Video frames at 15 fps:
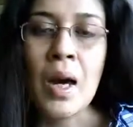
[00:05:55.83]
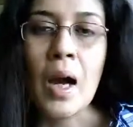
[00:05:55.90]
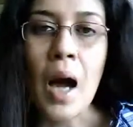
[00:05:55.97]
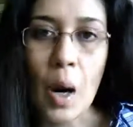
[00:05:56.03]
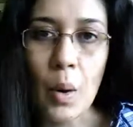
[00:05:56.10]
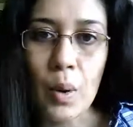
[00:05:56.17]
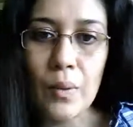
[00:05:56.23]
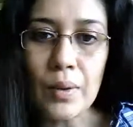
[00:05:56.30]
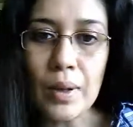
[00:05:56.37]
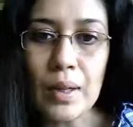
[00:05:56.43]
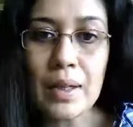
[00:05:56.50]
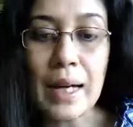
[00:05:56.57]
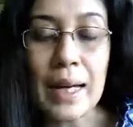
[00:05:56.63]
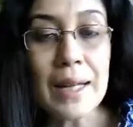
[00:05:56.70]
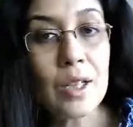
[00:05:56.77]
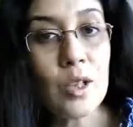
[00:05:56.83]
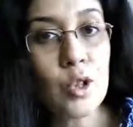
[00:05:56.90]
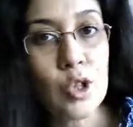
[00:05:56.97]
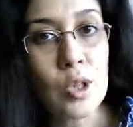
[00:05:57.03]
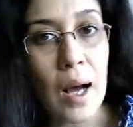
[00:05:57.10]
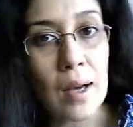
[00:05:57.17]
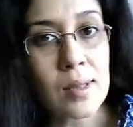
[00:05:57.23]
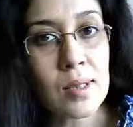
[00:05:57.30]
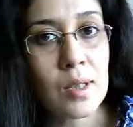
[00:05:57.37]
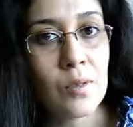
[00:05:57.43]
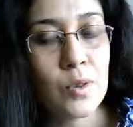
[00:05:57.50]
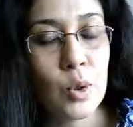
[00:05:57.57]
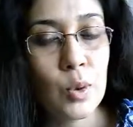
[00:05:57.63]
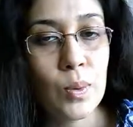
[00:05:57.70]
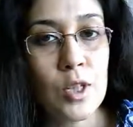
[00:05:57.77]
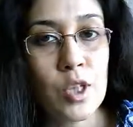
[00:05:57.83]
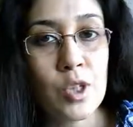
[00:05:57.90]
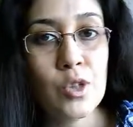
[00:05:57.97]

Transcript: However, like you should ask a few questions,